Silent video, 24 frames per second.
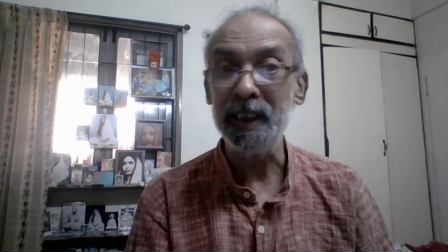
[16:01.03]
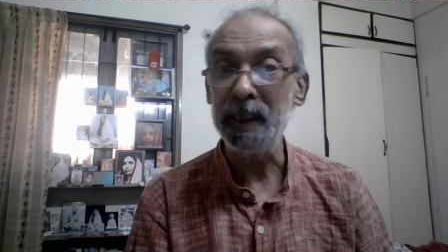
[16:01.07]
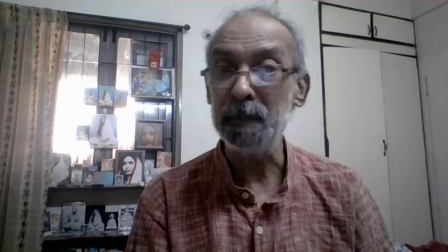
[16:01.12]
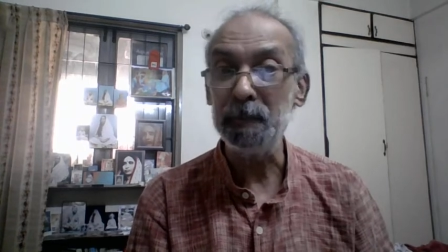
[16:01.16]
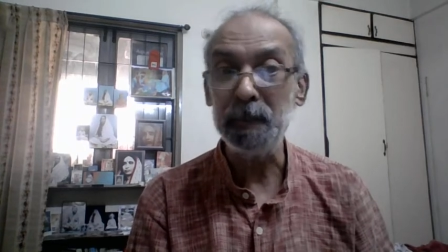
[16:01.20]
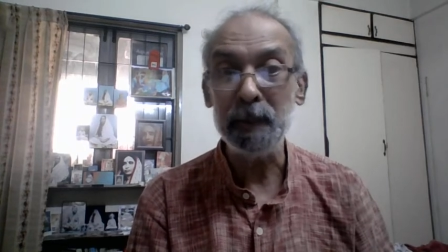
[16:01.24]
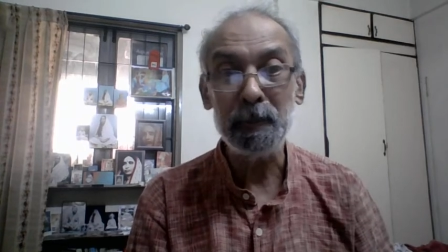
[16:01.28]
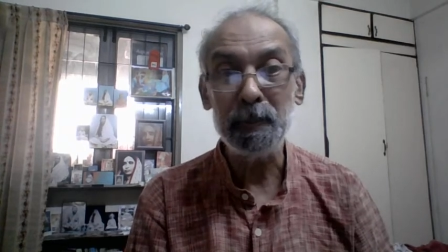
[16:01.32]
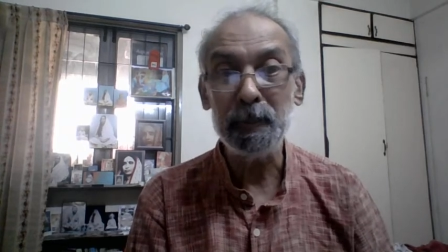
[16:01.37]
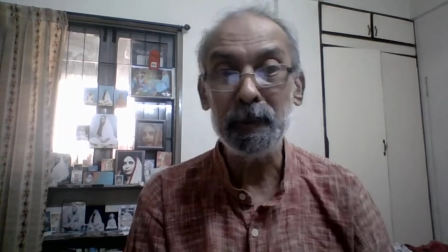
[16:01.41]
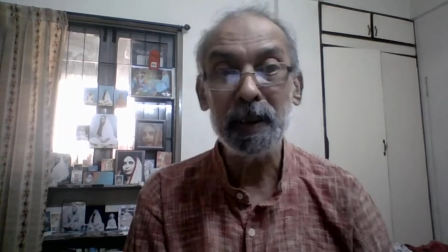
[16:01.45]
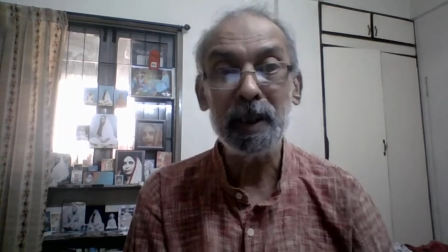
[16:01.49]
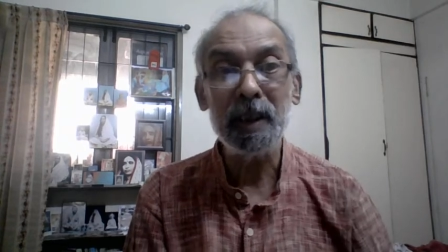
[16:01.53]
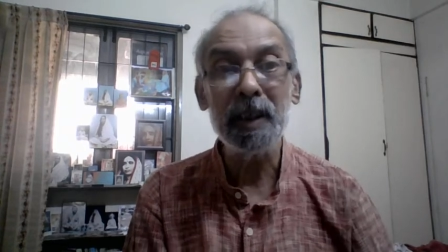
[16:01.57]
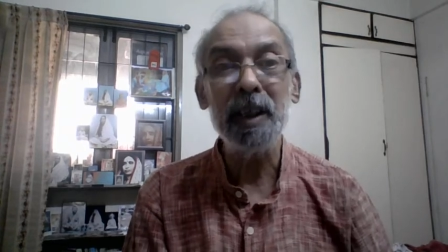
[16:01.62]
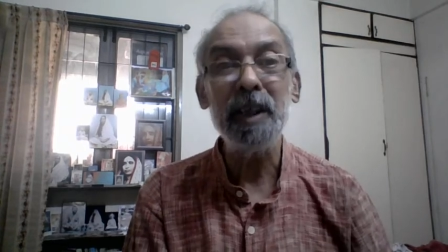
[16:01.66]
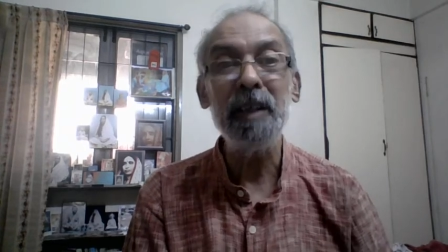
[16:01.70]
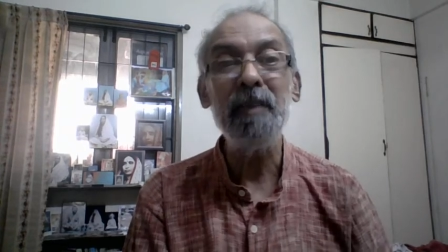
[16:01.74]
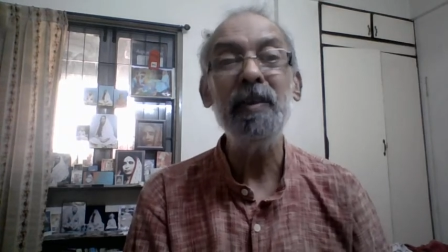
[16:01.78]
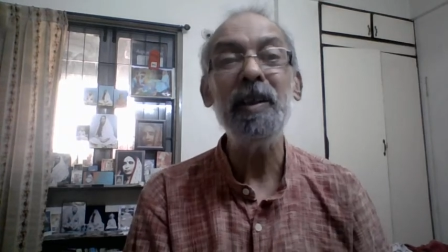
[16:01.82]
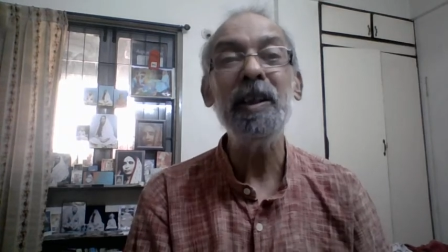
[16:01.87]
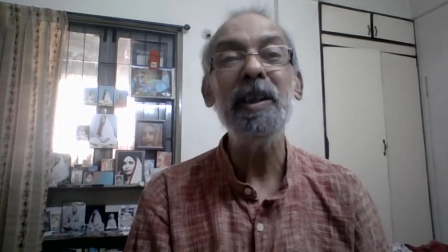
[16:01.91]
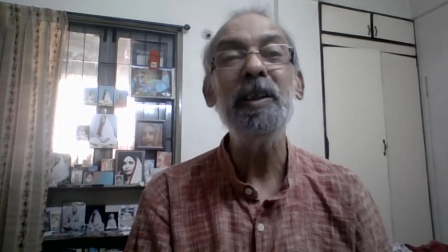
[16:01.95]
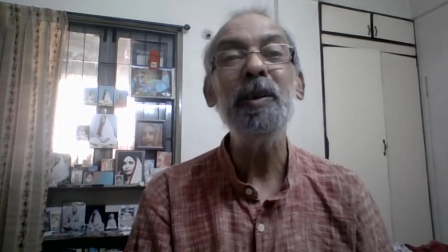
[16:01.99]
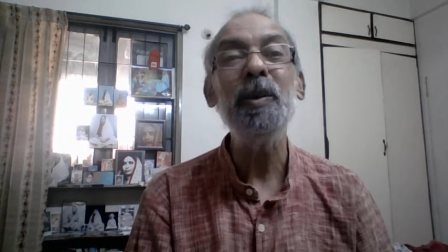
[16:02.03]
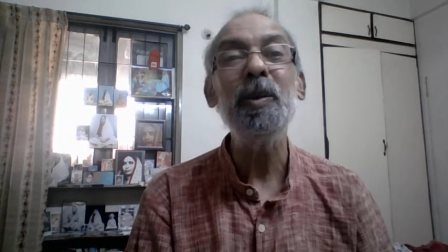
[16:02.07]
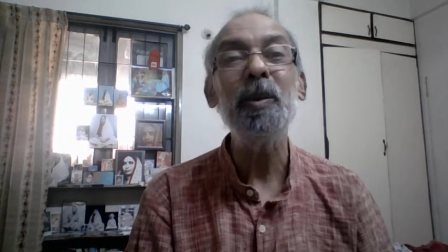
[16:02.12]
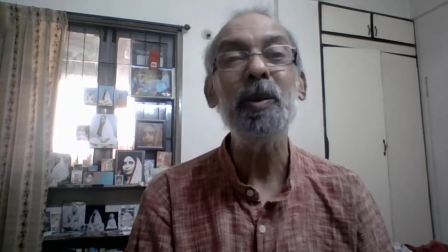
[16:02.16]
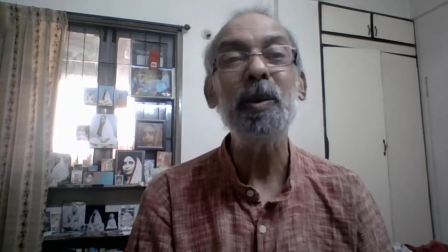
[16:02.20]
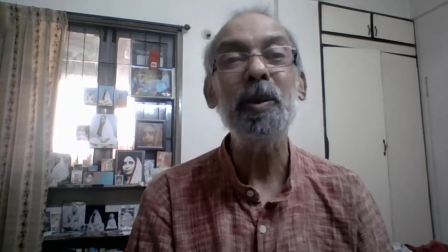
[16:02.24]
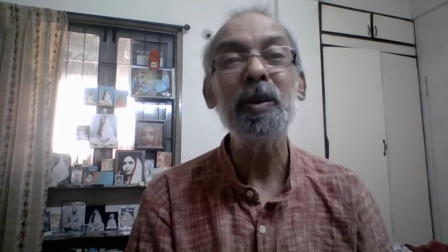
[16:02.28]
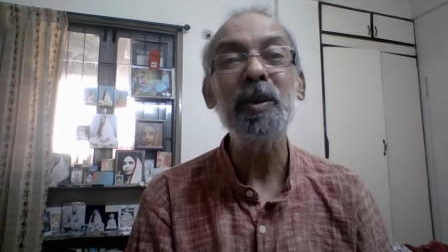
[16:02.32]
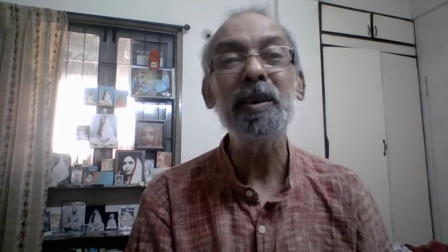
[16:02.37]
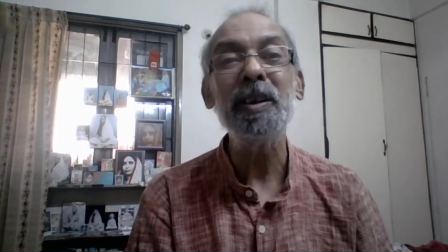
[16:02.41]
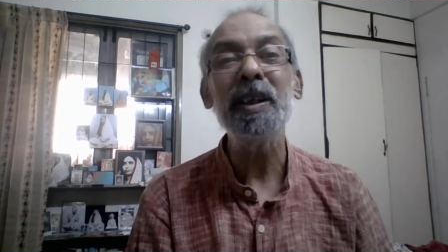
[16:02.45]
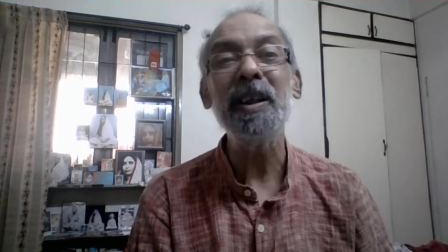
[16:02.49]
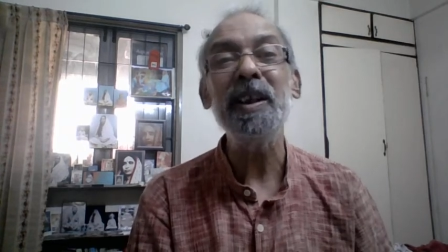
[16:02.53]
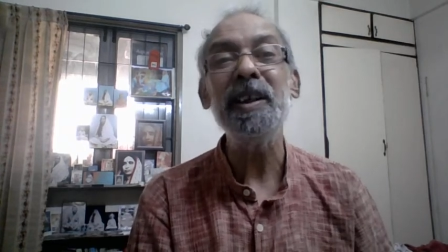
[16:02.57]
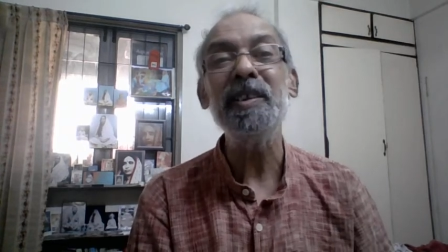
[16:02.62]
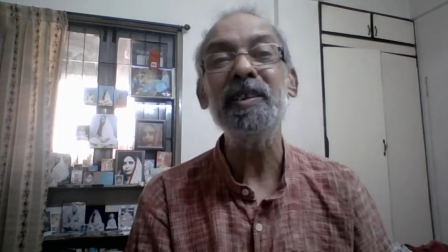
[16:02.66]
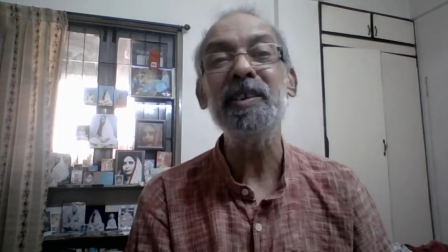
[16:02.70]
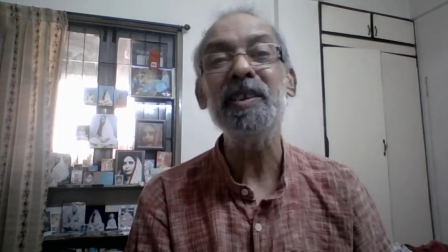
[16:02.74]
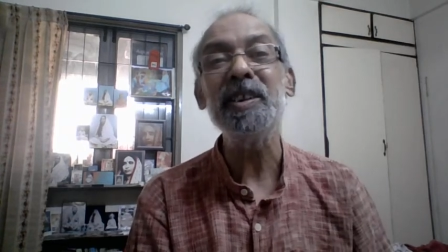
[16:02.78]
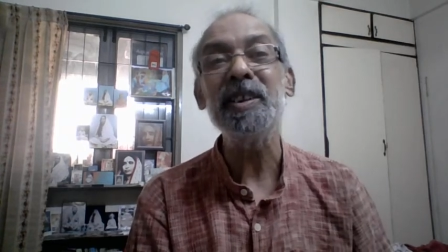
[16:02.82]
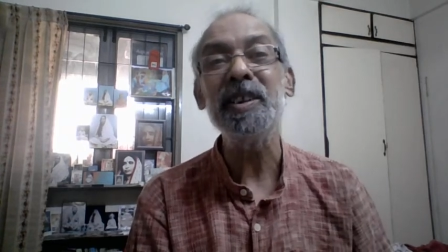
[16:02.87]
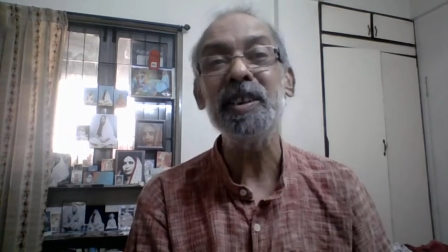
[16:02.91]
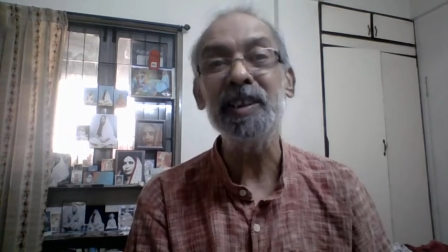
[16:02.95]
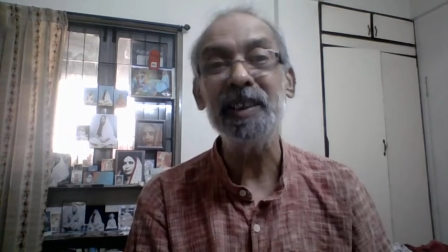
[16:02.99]
people are leaving your
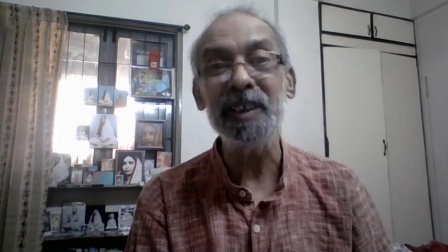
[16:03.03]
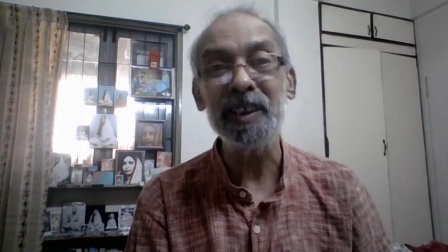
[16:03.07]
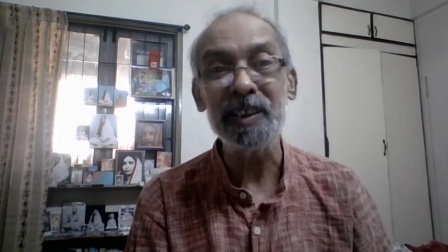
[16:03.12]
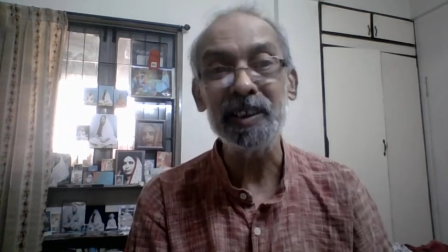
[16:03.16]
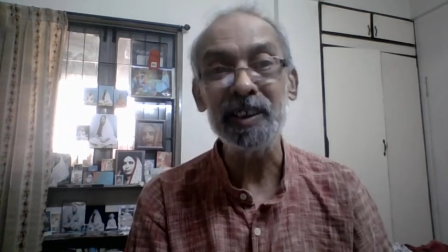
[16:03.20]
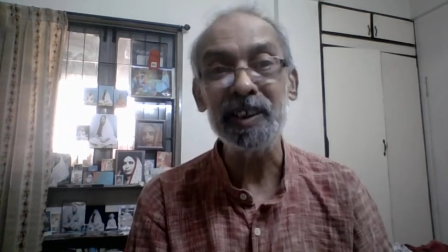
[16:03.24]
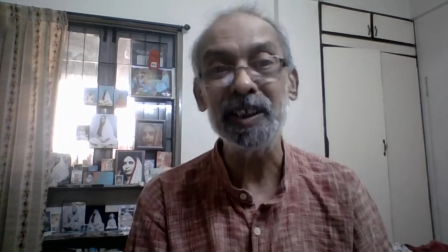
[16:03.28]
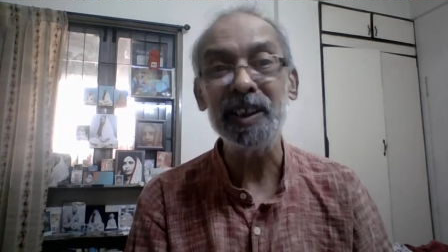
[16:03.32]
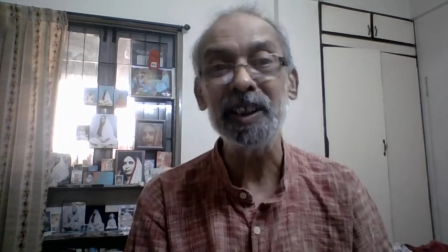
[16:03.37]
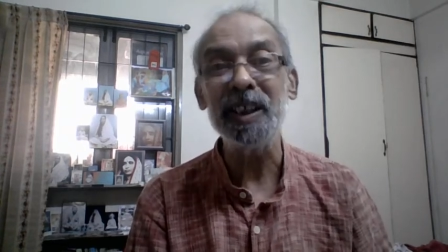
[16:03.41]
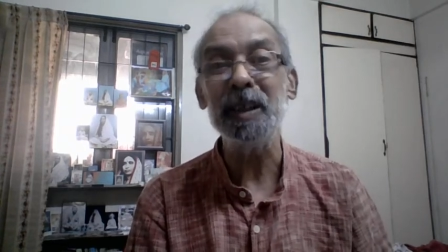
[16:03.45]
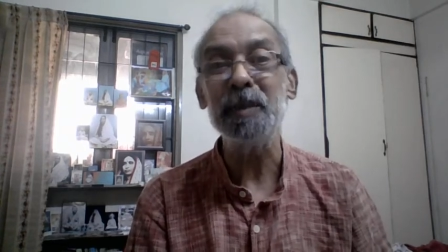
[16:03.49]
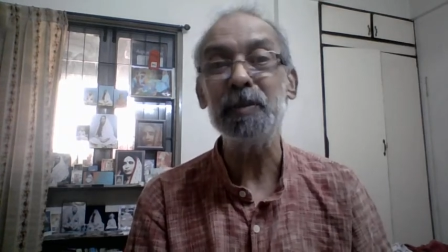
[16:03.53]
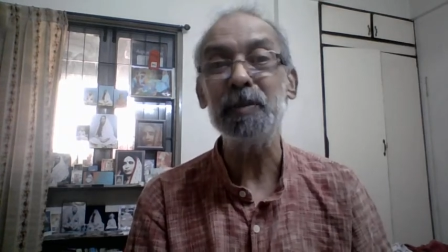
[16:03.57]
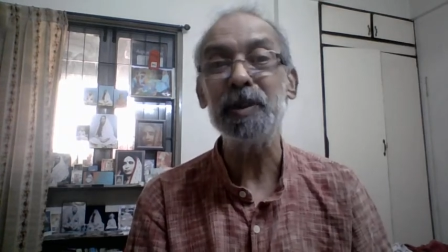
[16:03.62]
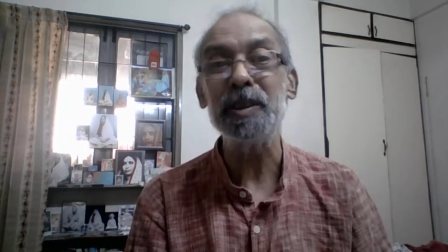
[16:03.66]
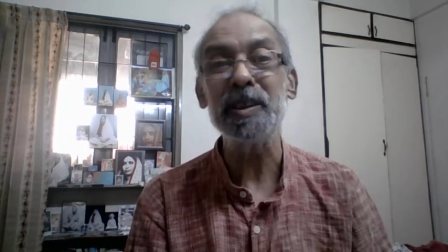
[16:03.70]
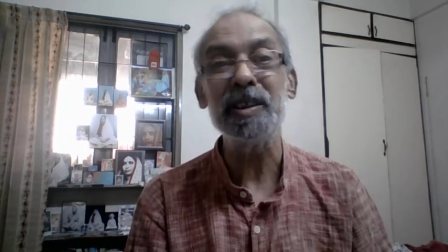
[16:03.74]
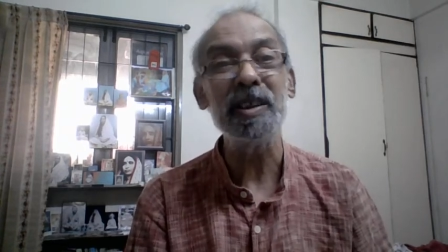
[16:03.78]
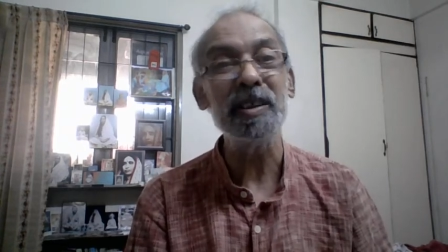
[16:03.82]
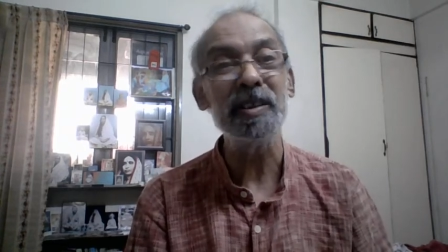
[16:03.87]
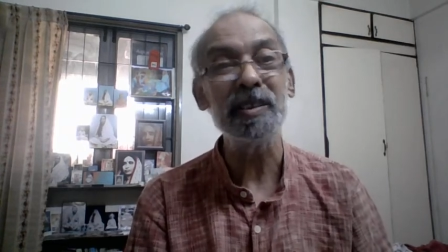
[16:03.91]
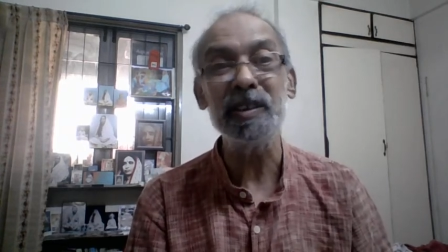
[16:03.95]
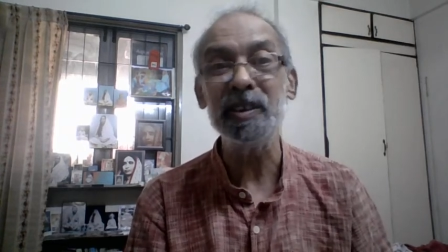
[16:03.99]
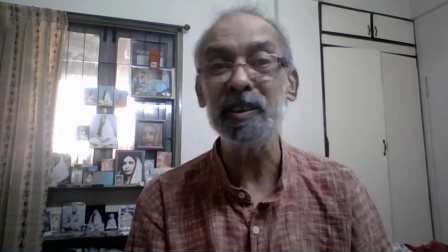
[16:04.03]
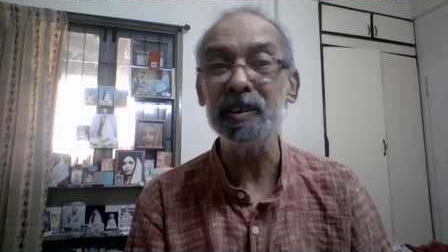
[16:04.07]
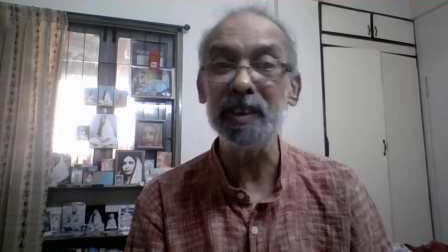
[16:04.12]
organization, then Sri Ramakrishna says,